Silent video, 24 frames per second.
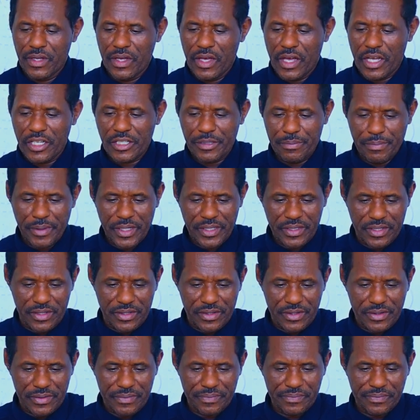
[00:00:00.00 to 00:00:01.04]

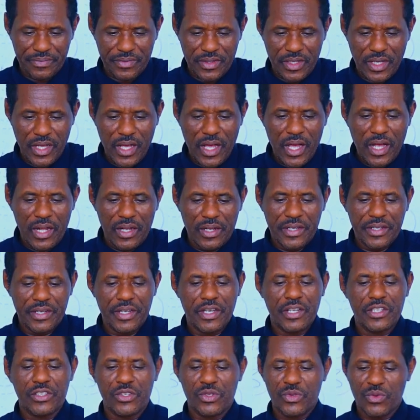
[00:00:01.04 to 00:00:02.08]
Expertise.
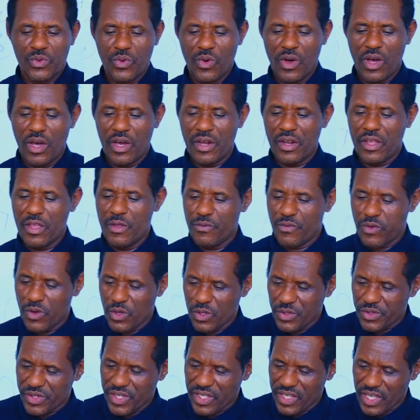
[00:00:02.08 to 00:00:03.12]
Leaders who are
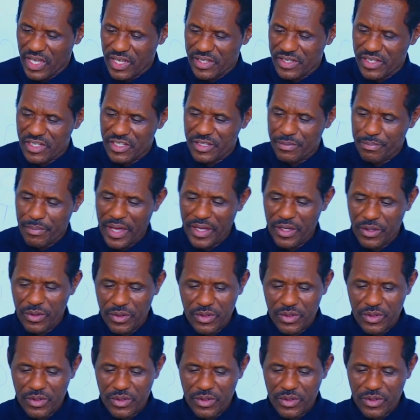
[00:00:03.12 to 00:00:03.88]
influencing others by